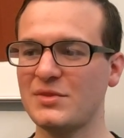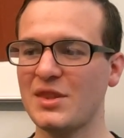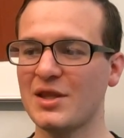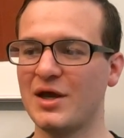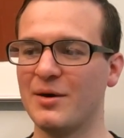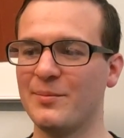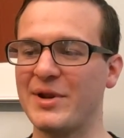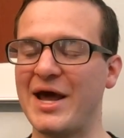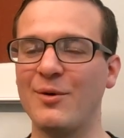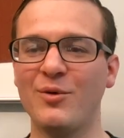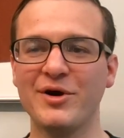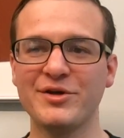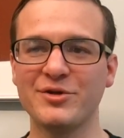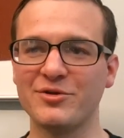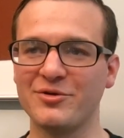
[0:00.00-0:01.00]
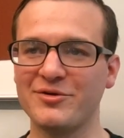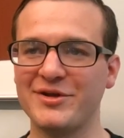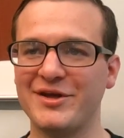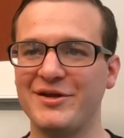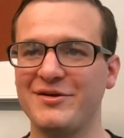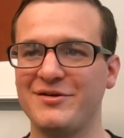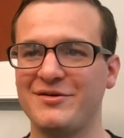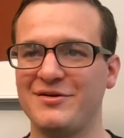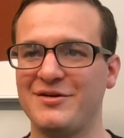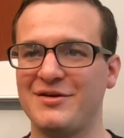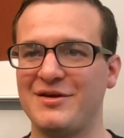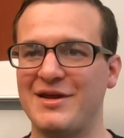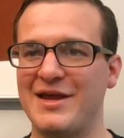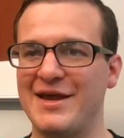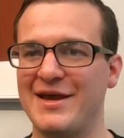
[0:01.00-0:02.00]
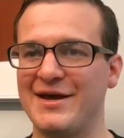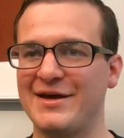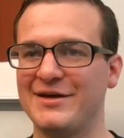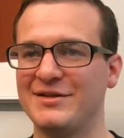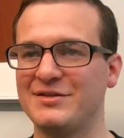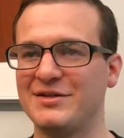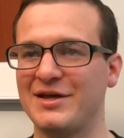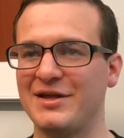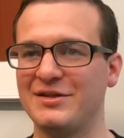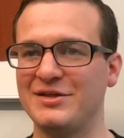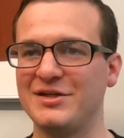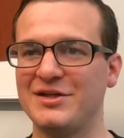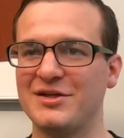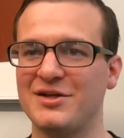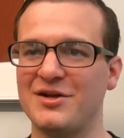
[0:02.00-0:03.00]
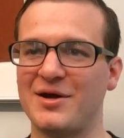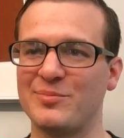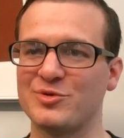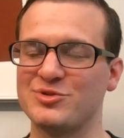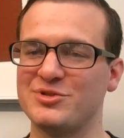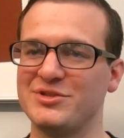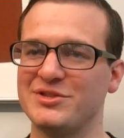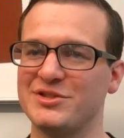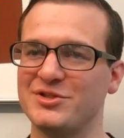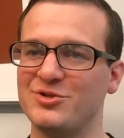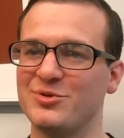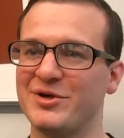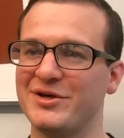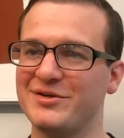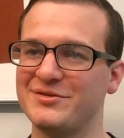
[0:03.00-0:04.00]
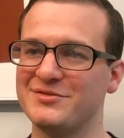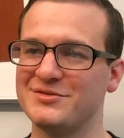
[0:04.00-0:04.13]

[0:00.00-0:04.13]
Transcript: But I wanted to learn it, and I needed an opportunity to do it.